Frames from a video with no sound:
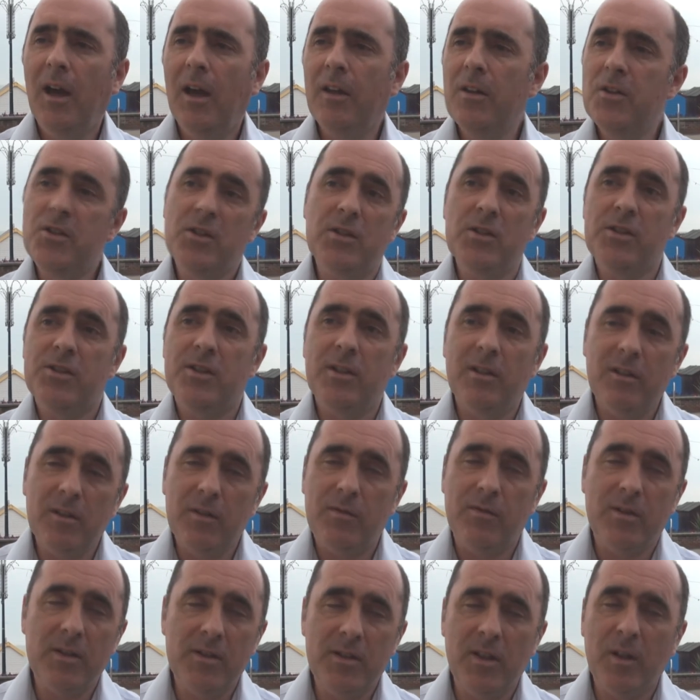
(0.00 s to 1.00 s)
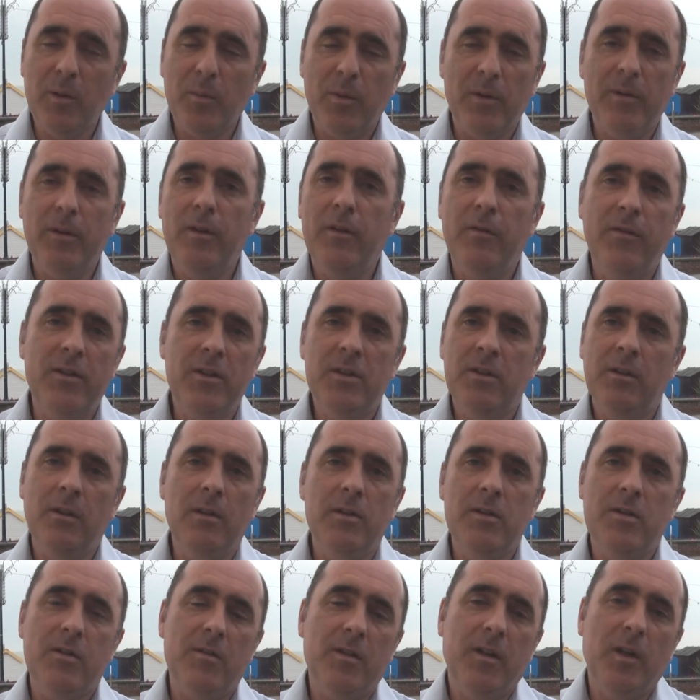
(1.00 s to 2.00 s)
And there's concern, for example, in the fishing
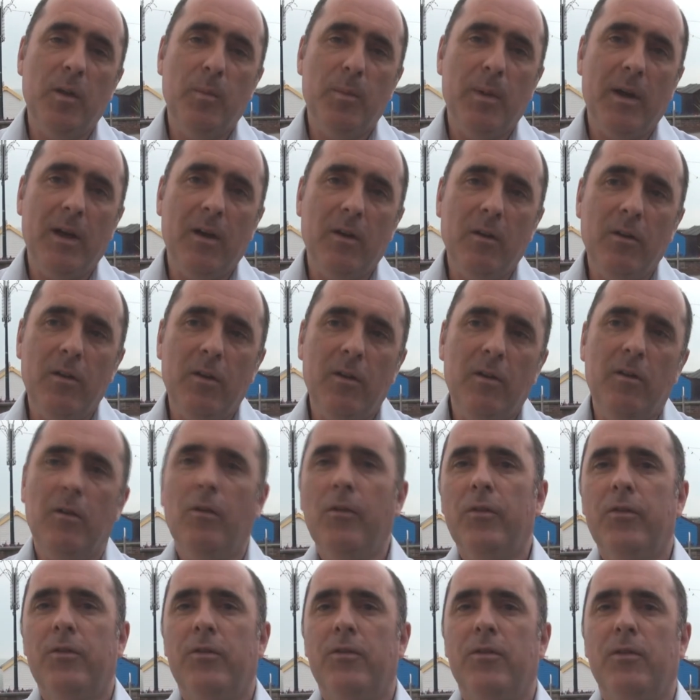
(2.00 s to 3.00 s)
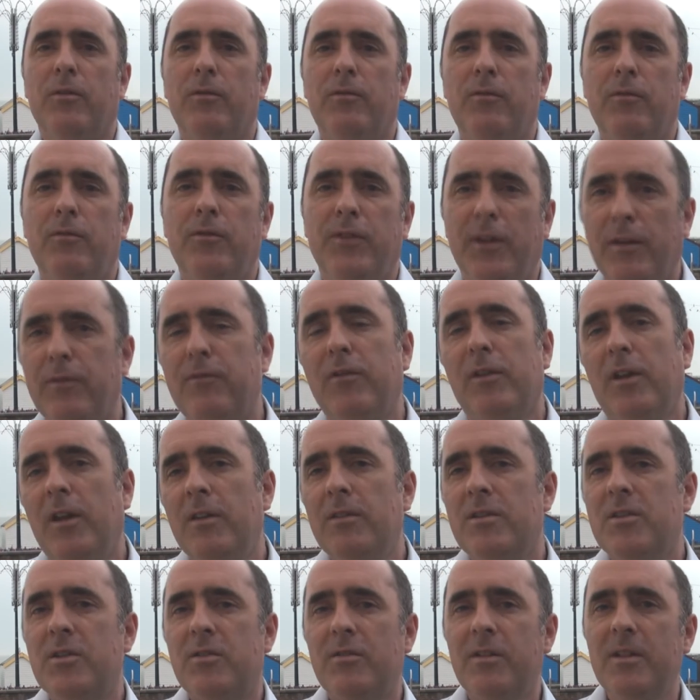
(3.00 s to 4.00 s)
industry about lots of different
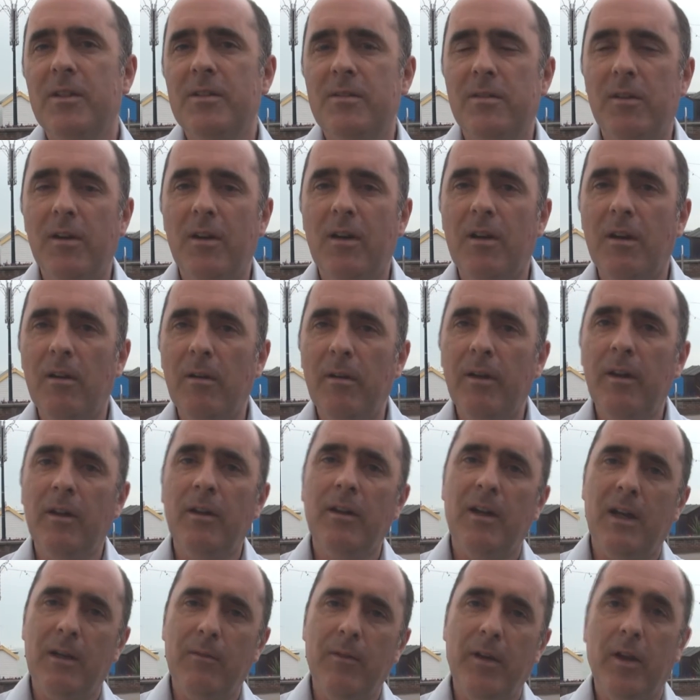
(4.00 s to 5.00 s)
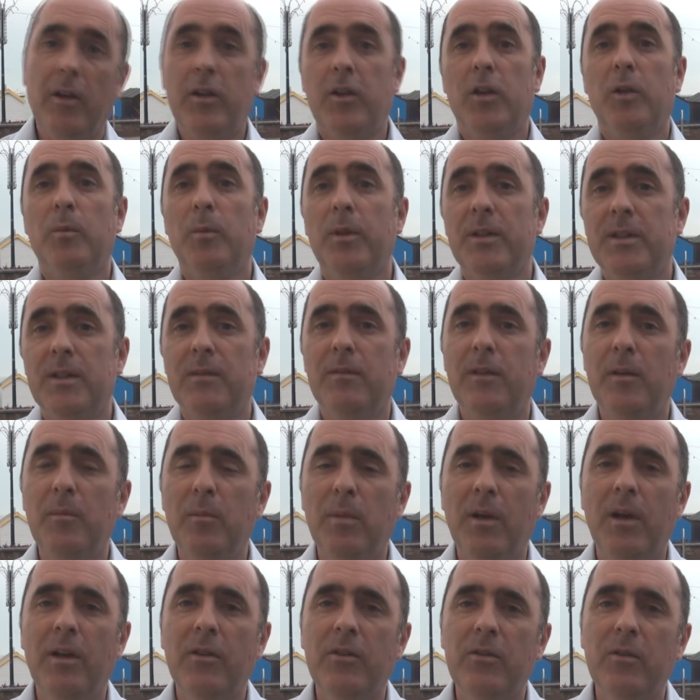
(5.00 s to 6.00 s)
industries that are growing, having a cumulative
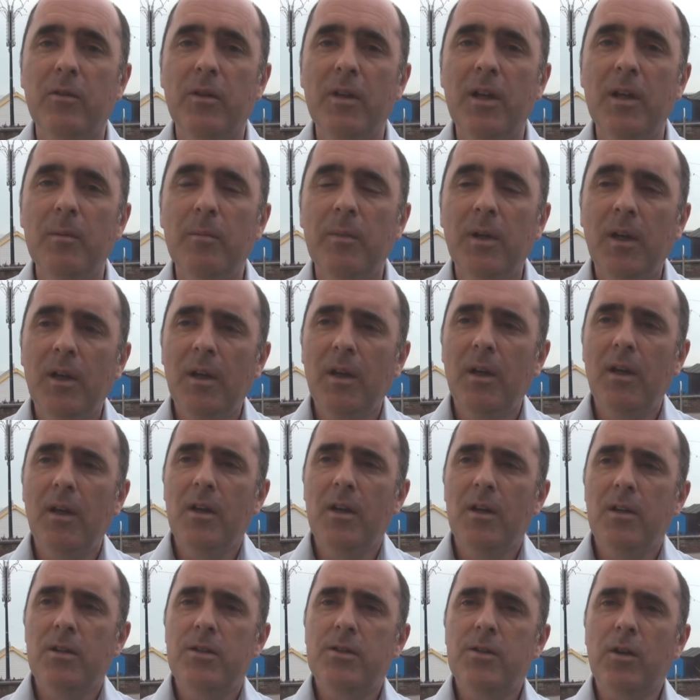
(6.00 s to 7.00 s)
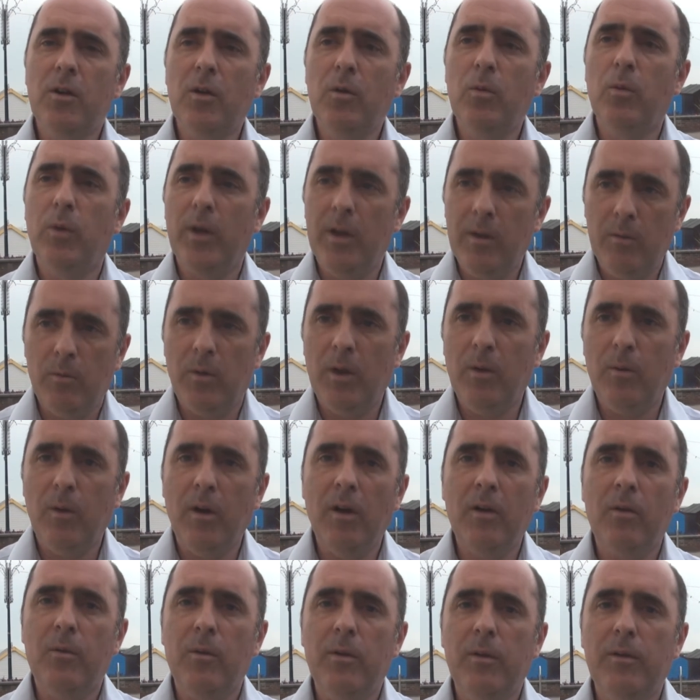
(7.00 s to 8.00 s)
impact on them. So we
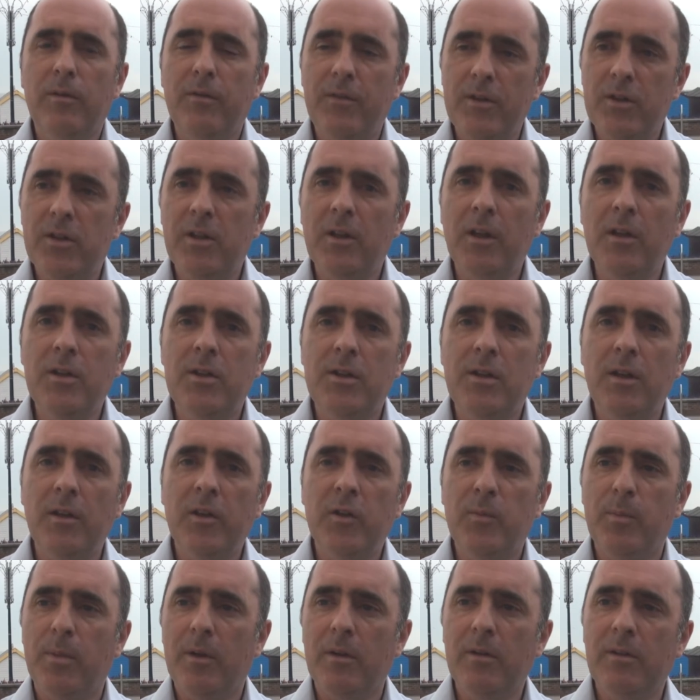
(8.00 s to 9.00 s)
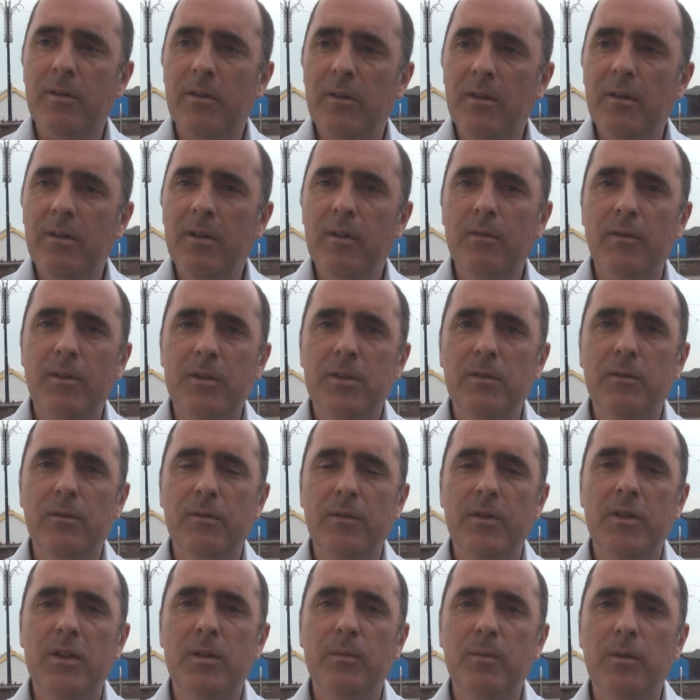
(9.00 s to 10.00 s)
work with fishing interests, both at individual
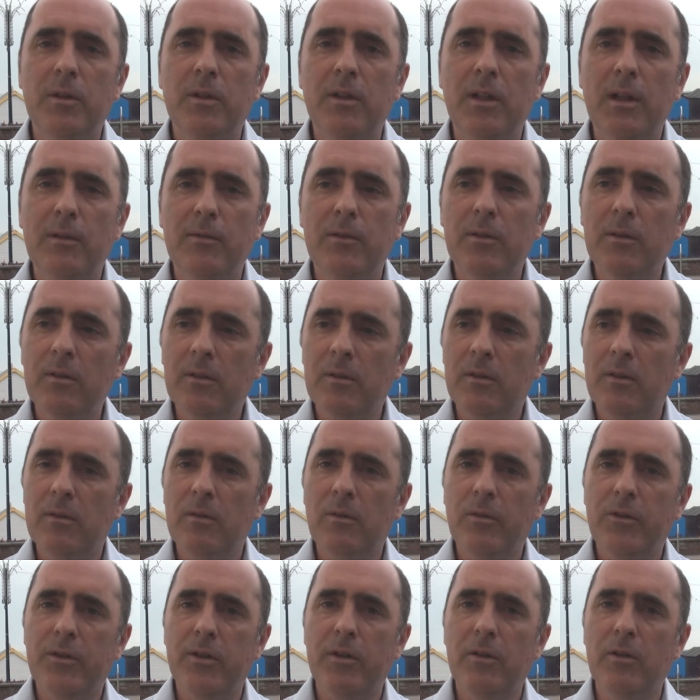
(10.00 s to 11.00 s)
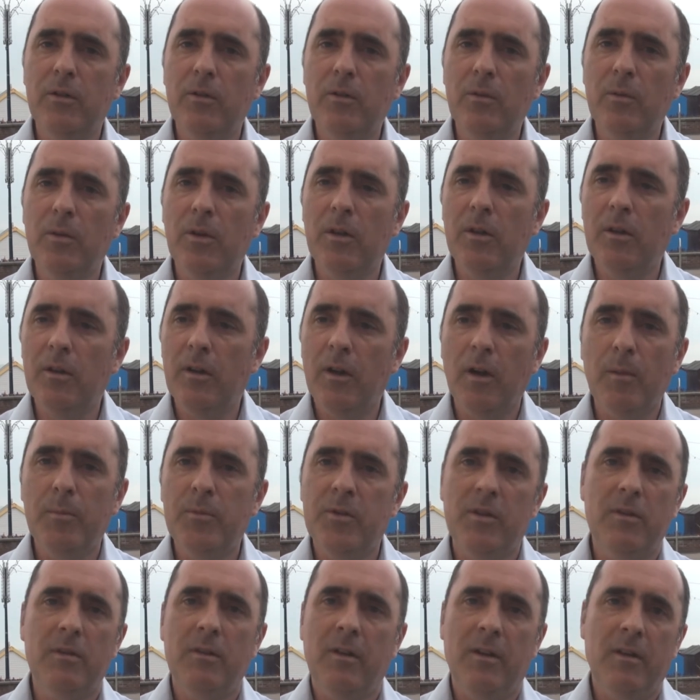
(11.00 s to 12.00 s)
fishermen level and also
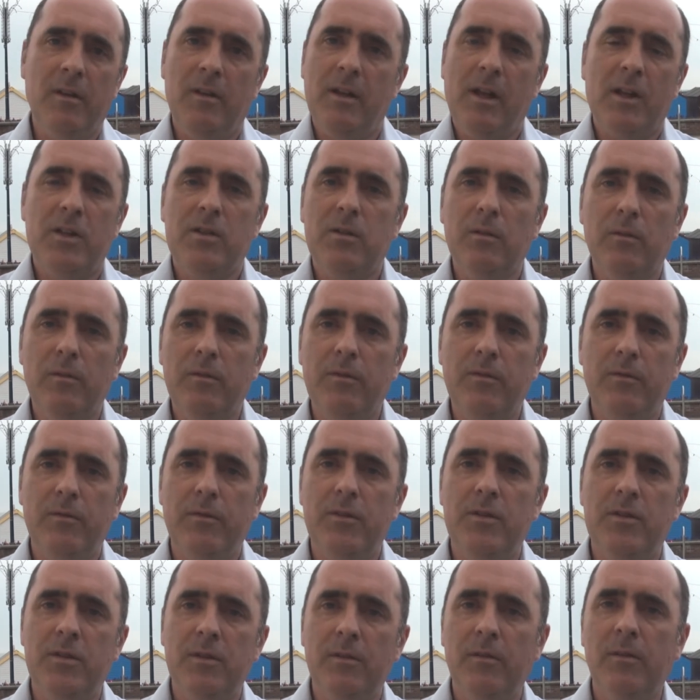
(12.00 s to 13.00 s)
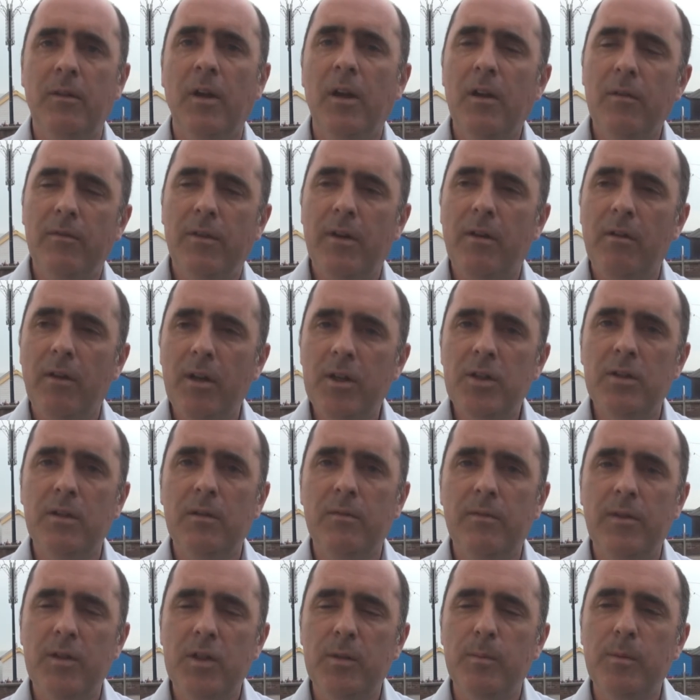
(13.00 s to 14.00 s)
up to the National Fishing
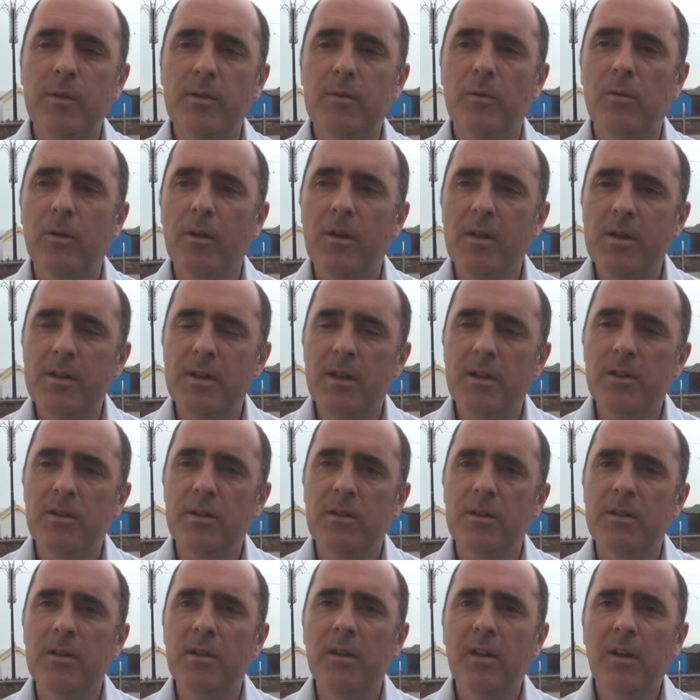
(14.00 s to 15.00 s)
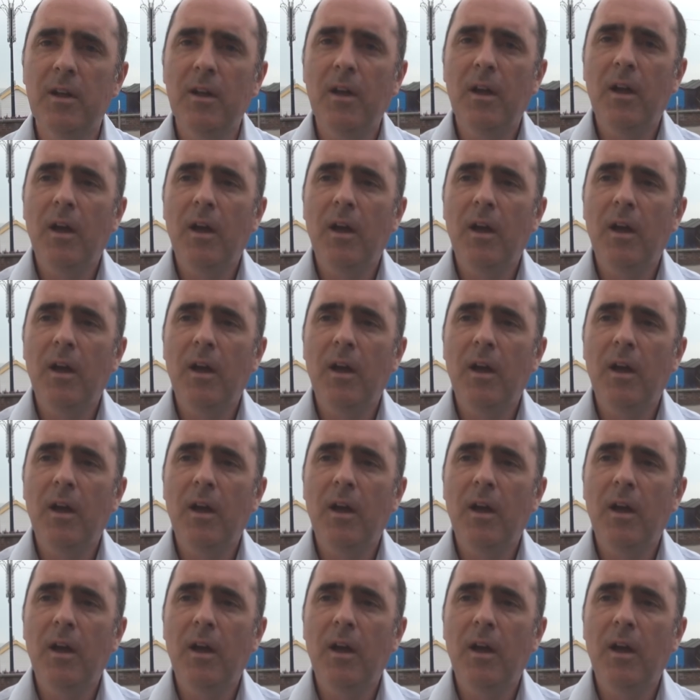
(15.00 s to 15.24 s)
Federation of Fishermen's Organisations.